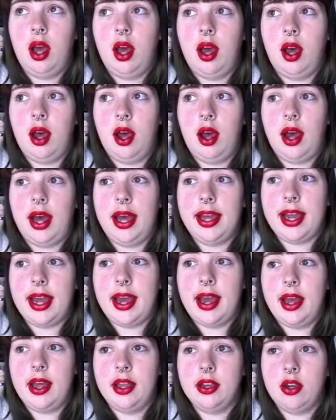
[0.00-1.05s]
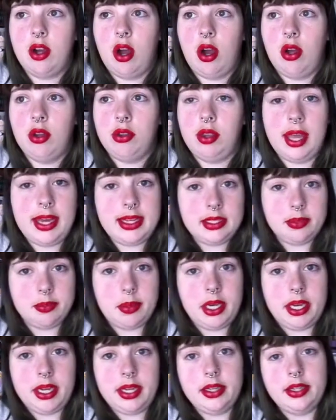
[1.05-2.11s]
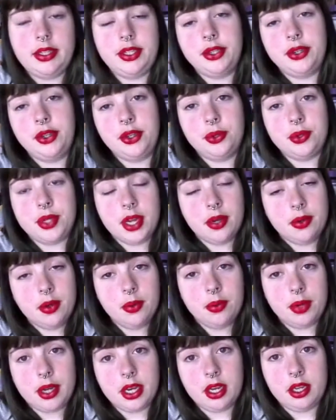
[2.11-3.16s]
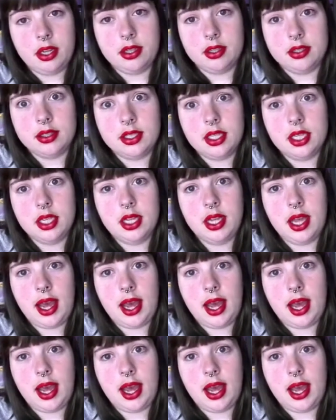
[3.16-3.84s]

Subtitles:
I got called last minute to do tarot readings